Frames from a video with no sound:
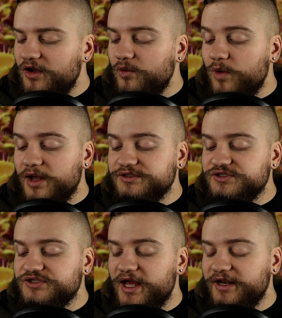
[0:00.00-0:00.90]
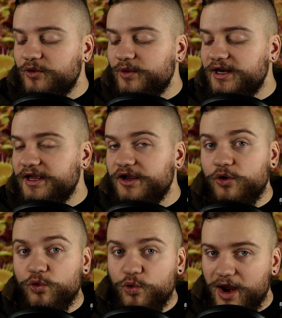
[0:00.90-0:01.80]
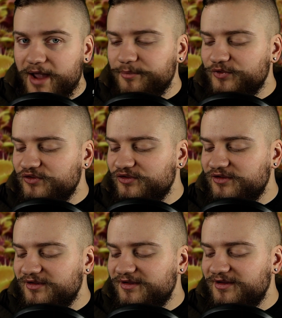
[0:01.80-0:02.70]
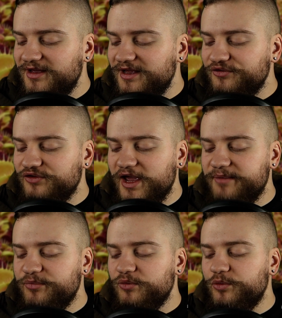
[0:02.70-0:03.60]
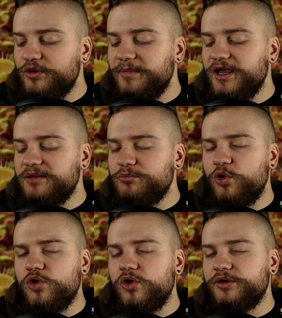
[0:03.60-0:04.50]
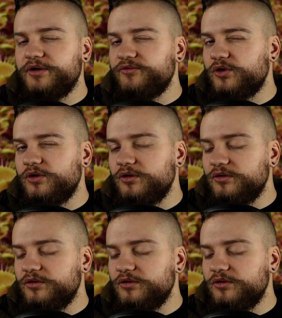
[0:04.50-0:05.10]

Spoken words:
Once adequately wrapped, escape would be more difficult.